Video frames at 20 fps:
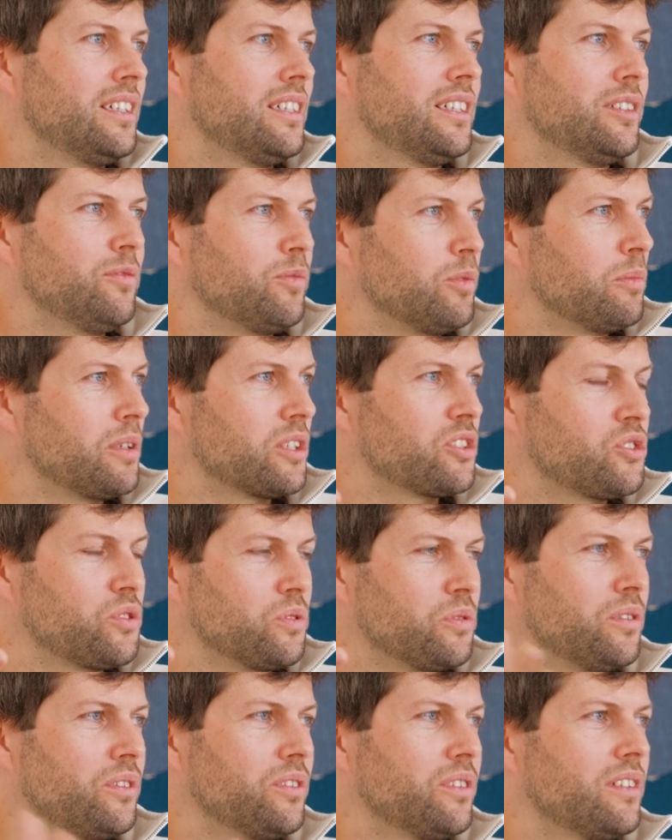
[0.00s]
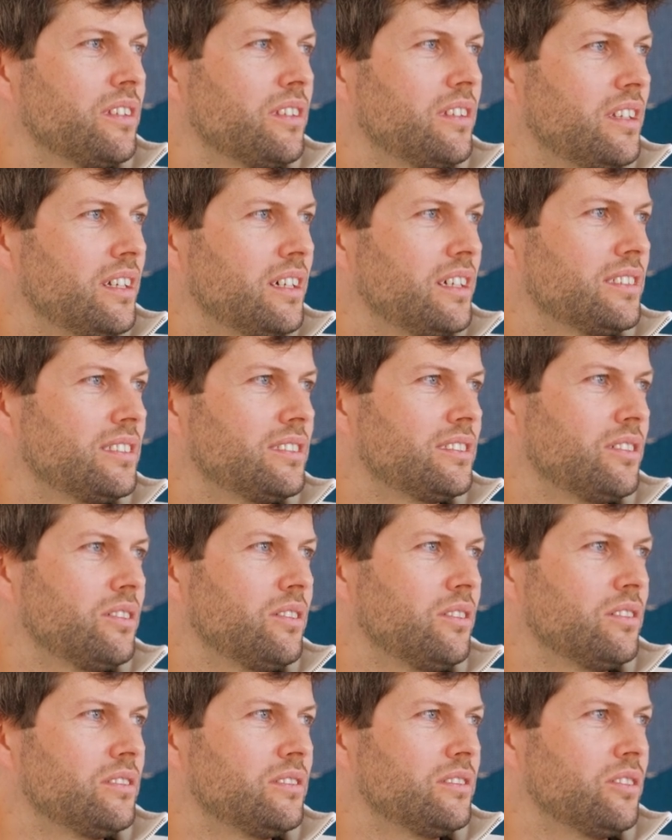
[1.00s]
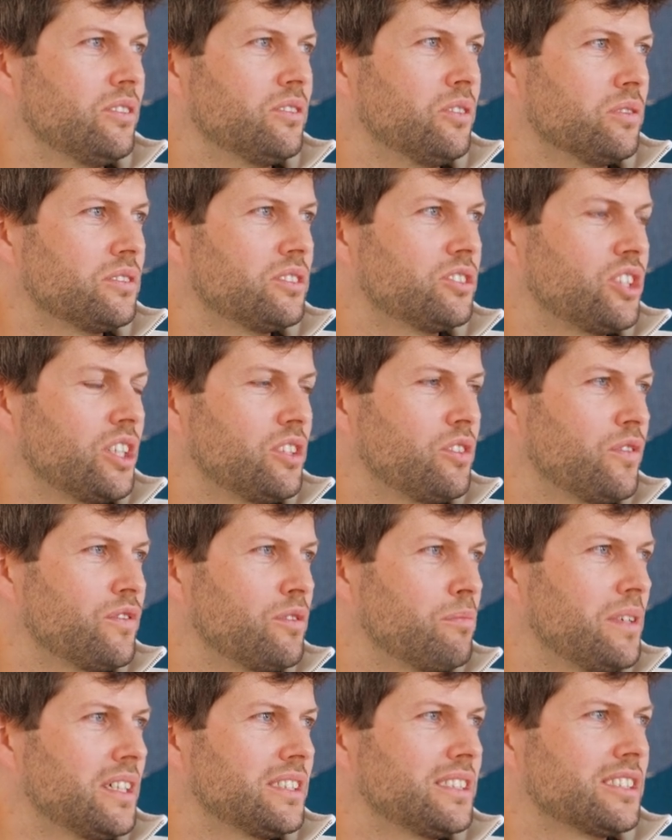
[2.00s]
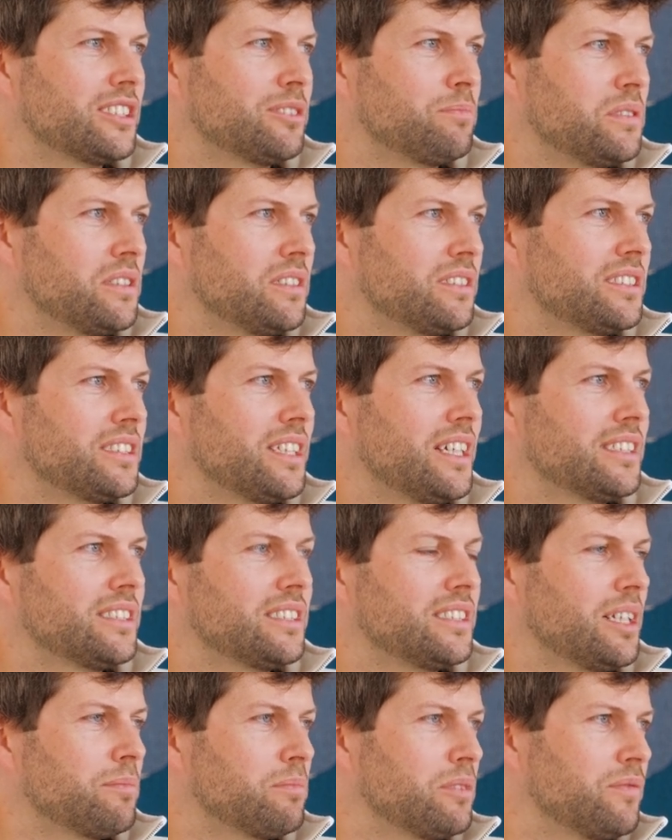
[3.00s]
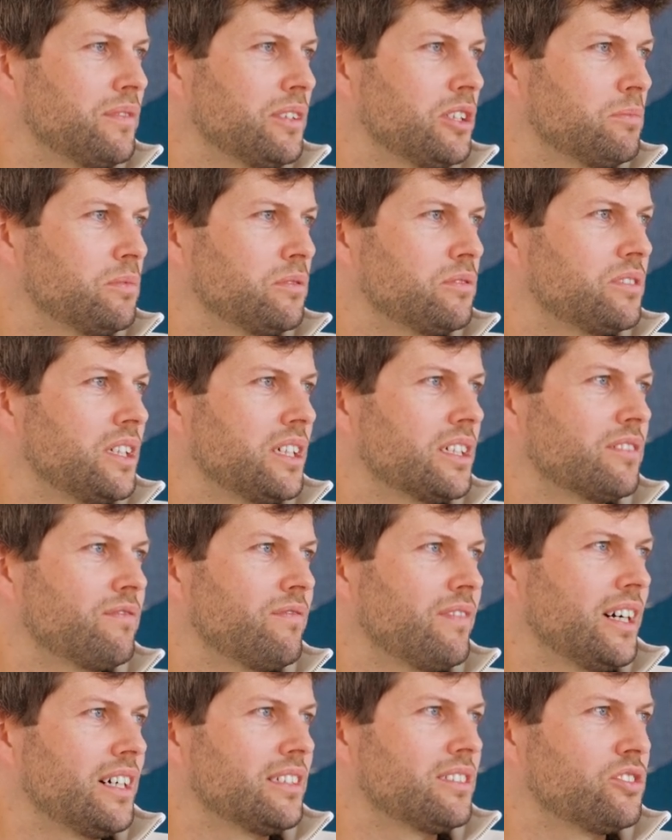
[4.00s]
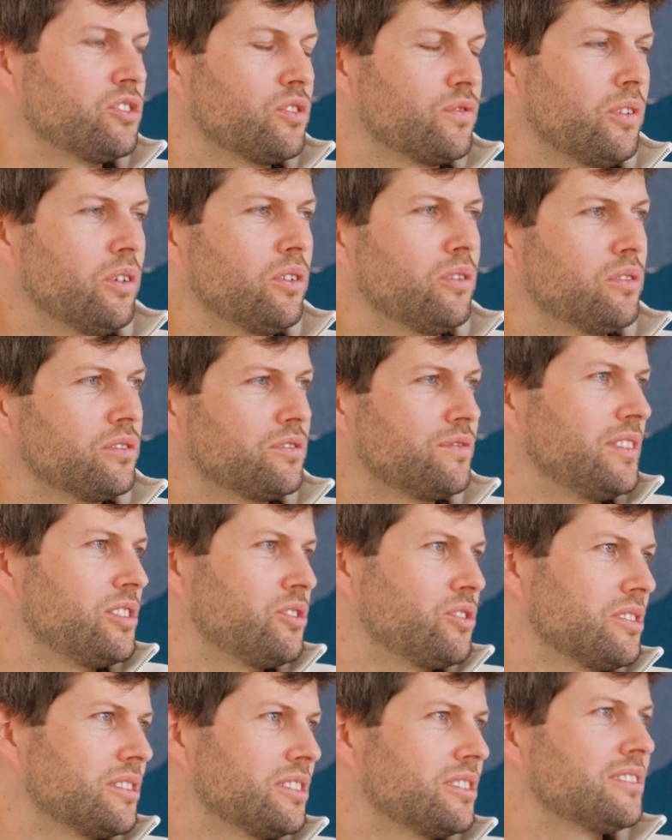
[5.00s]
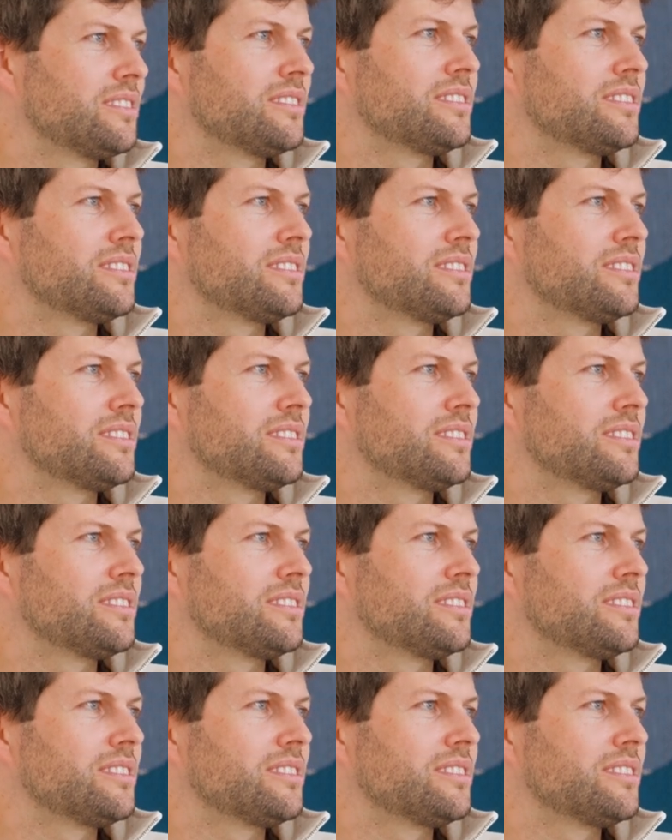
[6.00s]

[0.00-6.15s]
uh, we make sure that on, on those exchange you have the best experience as a Dev developer to take advantage of all those features.